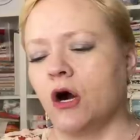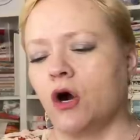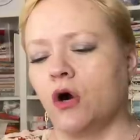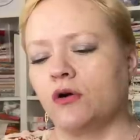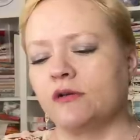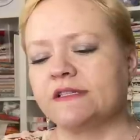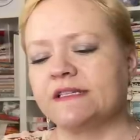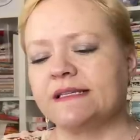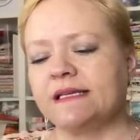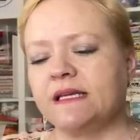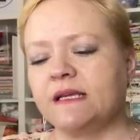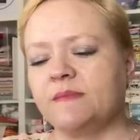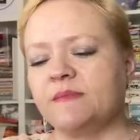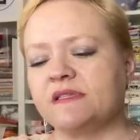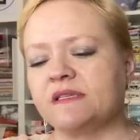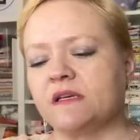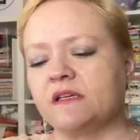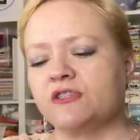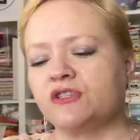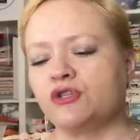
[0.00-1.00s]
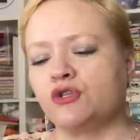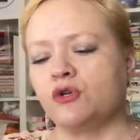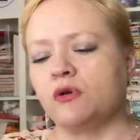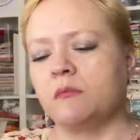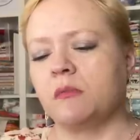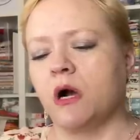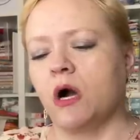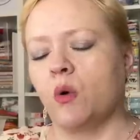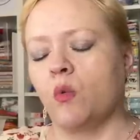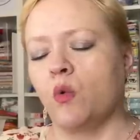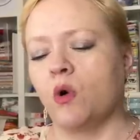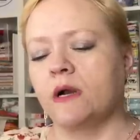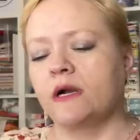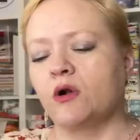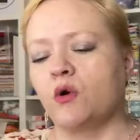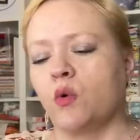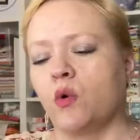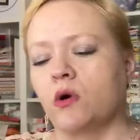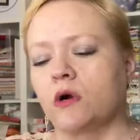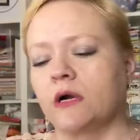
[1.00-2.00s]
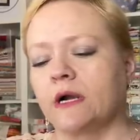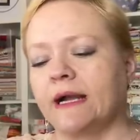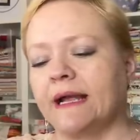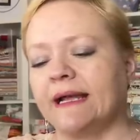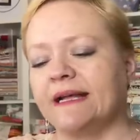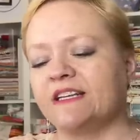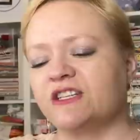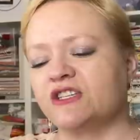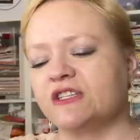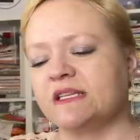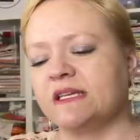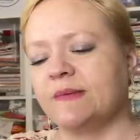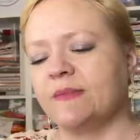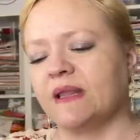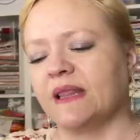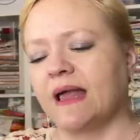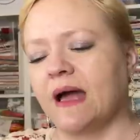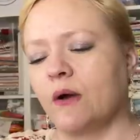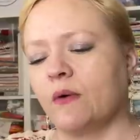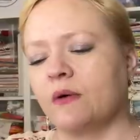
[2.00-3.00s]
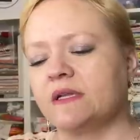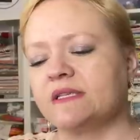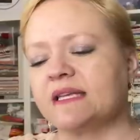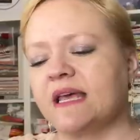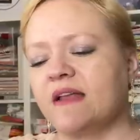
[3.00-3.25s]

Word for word: All seams, assume one quarter inch seam allowance